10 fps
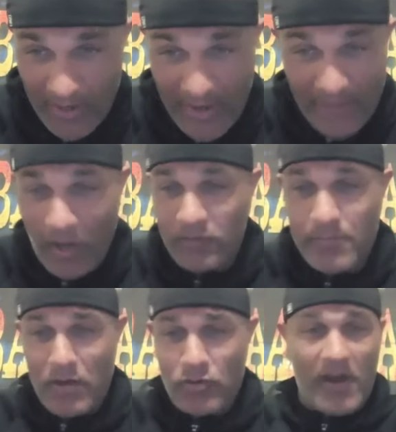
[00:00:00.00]
And I talked
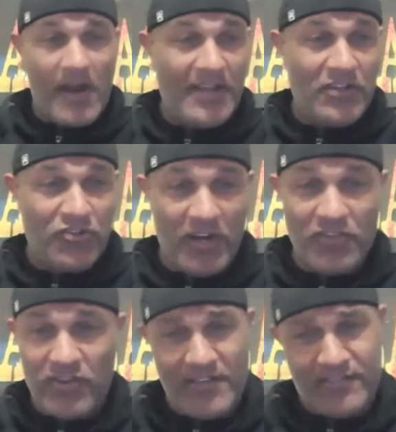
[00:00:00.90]
about Ohtani and
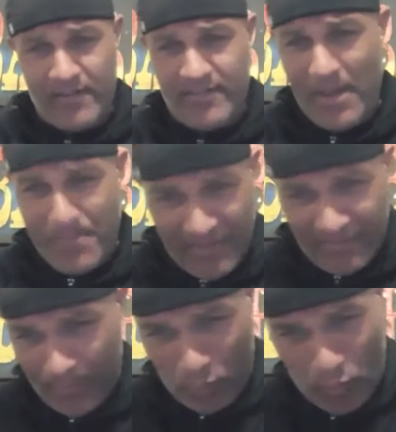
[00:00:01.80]
Judge, and I said, did I miss
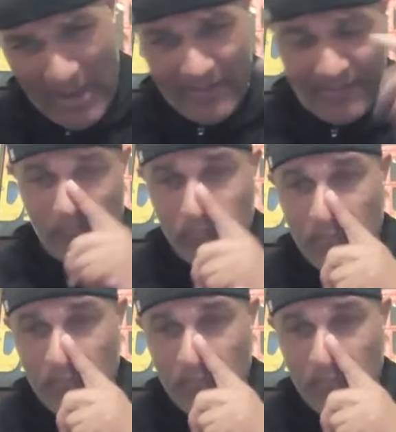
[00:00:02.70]
the parades?